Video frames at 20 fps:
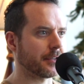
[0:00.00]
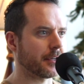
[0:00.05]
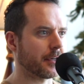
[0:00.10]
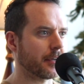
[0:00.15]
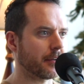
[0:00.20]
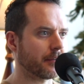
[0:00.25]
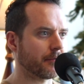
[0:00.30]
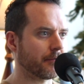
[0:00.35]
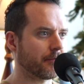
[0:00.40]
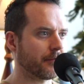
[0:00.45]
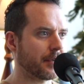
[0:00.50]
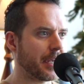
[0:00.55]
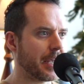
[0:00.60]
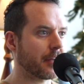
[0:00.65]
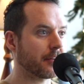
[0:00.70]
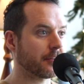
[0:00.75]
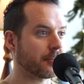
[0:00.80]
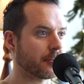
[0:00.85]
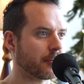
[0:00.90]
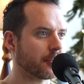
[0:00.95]
a
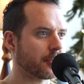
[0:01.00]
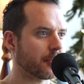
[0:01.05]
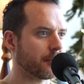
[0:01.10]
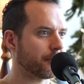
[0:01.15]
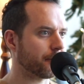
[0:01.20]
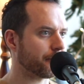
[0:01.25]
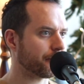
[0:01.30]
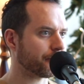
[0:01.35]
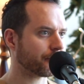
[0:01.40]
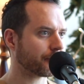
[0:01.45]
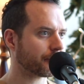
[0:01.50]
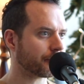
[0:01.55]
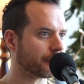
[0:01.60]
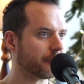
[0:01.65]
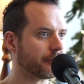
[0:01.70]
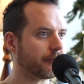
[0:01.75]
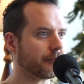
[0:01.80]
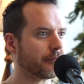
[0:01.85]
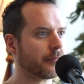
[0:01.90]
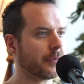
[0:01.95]
hand surgeon. Oh,
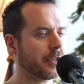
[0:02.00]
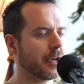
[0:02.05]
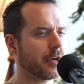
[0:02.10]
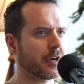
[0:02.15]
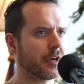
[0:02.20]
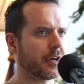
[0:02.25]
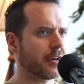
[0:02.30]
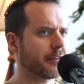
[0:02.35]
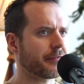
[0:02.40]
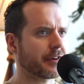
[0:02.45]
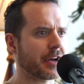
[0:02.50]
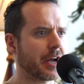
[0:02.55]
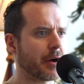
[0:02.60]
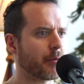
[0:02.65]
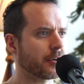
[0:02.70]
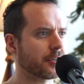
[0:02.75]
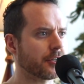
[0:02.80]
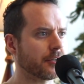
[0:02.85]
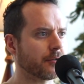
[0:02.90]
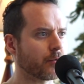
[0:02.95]
cool. I forgot
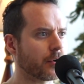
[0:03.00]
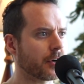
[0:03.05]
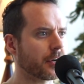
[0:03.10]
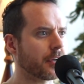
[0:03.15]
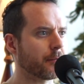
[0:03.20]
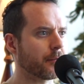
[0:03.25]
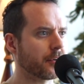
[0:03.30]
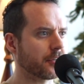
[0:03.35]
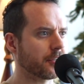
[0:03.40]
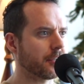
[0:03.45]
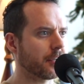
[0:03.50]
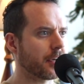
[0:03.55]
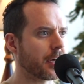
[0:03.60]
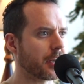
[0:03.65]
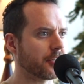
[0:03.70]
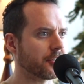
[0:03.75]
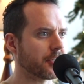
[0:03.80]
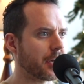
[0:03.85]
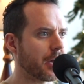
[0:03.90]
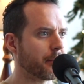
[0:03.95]
where she's working, but she
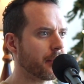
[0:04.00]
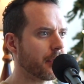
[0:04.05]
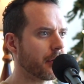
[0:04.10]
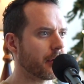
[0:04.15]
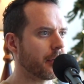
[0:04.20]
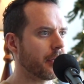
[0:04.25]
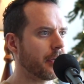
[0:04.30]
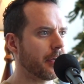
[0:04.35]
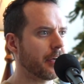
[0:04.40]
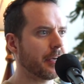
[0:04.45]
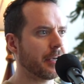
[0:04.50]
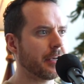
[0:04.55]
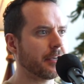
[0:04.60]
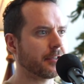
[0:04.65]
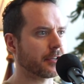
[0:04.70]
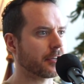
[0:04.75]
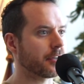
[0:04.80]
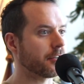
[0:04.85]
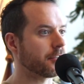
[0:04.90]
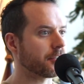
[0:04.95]
got a job here. Yeah.
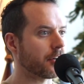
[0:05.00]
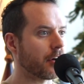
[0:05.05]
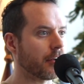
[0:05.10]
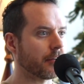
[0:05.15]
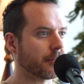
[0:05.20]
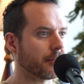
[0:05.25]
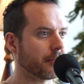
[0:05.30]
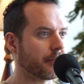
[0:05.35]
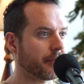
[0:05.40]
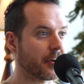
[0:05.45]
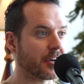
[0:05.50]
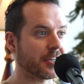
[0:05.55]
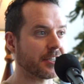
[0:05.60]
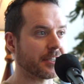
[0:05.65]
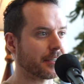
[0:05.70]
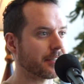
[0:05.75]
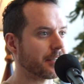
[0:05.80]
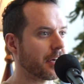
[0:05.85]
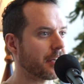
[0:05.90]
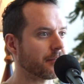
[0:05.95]
He's a consultant, very
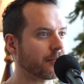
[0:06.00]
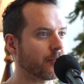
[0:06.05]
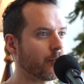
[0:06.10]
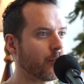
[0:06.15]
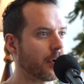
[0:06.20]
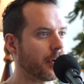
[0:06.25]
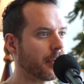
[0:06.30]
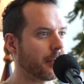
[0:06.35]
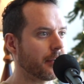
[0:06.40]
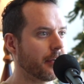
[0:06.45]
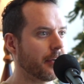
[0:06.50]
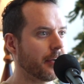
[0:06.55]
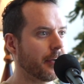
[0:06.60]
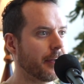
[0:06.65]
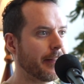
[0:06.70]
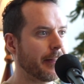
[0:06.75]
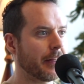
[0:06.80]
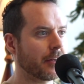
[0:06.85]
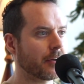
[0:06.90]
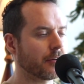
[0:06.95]
successful one,
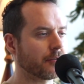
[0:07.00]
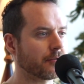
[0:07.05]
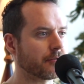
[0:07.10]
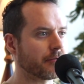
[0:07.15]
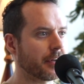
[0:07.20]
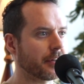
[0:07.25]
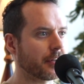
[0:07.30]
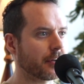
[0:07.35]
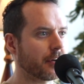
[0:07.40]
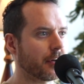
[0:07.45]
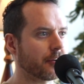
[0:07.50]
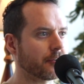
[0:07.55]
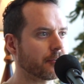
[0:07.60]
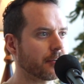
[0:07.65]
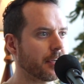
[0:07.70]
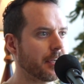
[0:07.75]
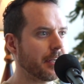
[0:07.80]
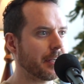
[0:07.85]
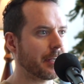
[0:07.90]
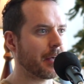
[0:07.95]
goes around the
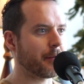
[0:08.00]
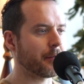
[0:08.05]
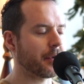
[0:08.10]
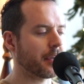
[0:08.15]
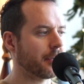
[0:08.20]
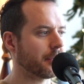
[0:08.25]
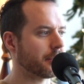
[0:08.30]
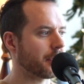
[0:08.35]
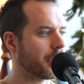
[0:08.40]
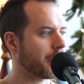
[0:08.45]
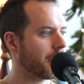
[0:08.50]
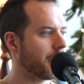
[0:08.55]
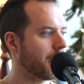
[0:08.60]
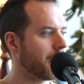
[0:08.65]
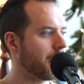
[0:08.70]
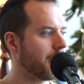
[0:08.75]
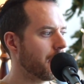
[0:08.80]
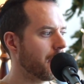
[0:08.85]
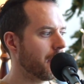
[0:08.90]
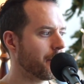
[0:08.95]
country. He came in, he's like,
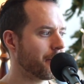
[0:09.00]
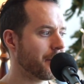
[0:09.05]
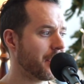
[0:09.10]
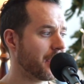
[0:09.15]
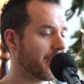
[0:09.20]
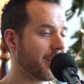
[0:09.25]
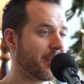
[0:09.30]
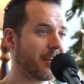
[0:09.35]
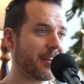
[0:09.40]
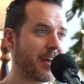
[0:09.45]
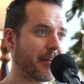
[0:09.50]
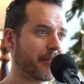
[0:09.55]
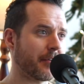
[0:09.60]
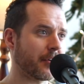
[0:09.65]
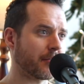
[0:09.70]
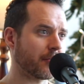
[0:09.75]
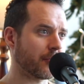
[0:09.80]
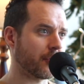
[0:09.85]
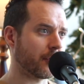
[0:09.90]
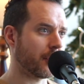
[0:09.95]
man, I didn't have
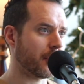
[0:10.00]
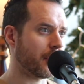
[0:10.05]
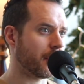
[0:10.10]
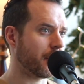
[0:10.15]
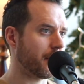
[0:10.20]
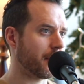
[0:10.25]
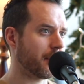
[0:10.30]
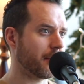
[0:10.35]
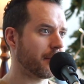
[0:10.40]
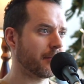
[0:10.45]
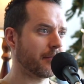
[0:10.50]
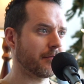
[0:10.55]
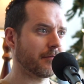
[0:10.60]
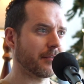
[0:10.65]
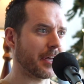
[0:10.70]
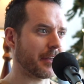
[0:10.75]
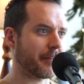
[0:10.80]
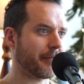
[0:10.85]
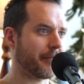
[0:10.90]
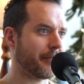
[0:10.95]
a good
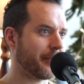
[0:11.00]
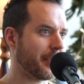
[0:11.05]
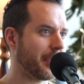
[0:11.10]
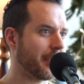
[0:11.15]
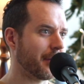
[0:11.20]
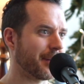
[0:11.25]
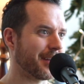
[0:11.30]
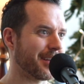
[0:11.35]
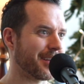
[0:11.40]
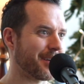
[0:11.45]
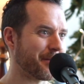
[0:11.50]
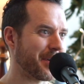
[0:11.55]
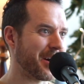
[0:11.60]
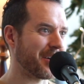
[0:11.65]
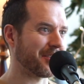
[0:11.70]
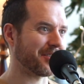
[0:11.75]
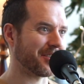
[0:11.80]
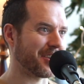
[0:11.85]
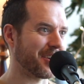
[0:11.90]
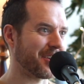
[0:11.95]
like feeling
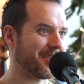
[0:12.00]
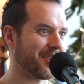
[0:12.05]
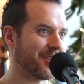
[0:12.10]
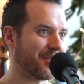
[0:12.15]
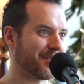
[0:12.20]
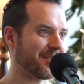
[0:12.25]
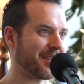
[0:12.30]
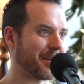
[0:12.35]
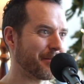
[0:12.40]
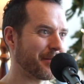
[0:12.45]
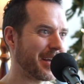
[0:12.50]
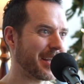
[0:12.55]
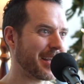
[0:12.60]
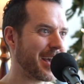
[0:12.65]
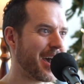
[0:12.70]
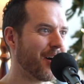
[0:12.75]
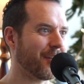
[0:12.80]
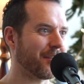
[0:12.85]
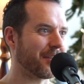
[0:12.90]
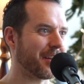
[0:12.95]
about Syracuse. I'm like,
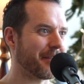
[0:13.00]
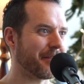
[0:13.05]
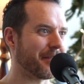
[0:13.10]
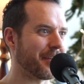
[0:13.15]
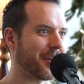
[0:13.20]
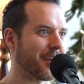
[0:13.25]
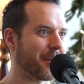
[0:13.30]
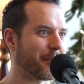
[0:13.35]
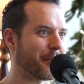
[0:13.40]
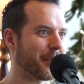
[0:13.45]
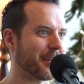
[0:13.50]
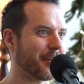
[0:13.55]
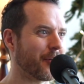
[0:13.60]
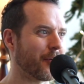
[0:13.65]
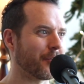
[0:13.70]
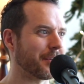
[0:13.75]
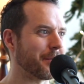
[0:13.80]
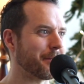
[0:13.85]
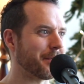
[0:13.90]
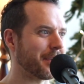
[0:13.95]
I'll live there, but
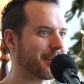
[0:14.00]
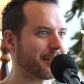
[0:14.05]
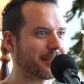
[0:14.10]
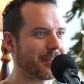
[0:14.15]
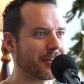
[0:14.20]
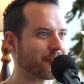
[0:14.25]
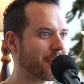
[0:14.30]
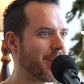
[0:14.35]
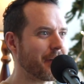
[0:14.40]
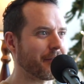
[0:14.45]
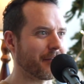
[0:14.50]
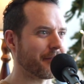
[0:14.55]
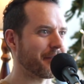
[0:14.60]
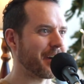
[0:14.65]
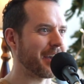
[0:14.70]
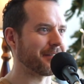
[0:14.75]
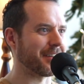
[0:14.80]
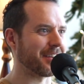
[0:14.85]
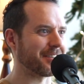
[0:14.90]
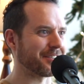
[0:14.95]
only because I travel
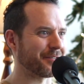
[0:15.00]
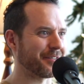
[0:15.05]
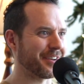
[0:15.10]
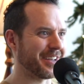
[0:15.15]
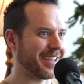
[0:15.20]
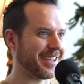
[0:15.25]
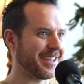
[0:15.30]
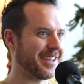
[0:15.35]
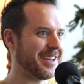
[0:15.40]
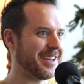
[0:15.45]
5 days a week.